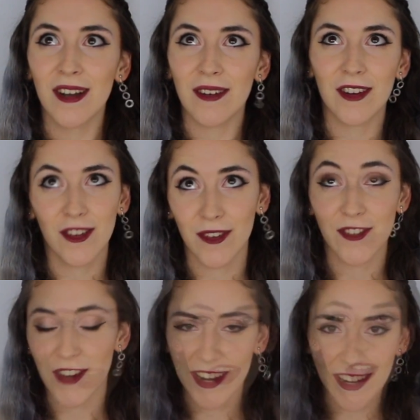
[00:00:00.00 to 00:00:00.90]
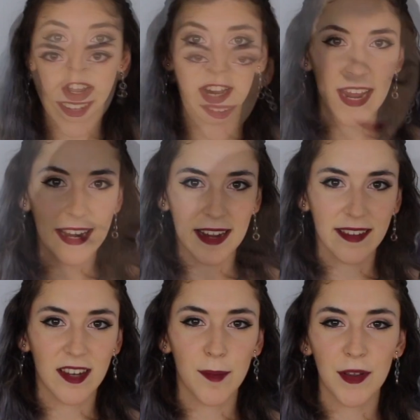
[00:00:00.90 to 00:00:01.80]
which is frustrating. Okay,
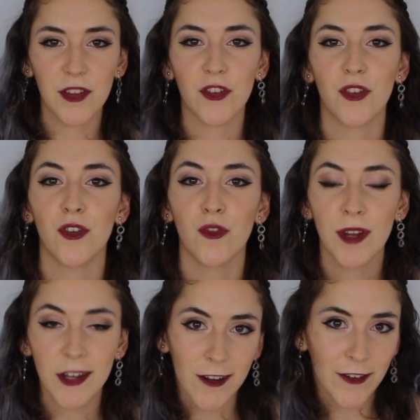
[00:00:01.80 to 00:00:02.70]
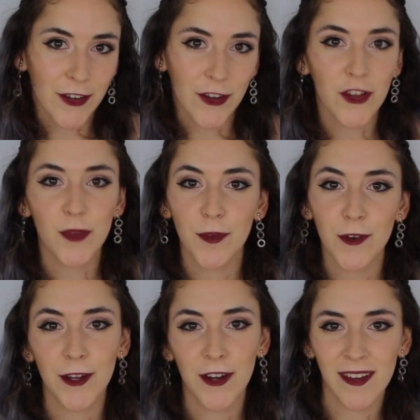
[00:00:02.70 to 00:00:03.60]
next tip is to read over your notes
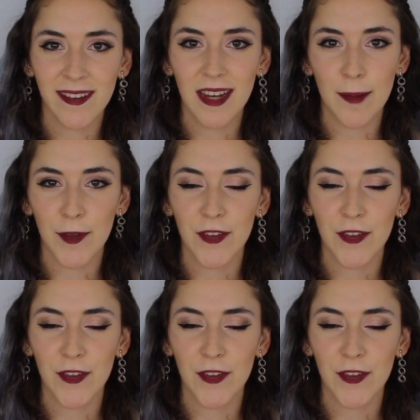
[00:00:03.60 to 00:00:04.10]
before you go to sleep.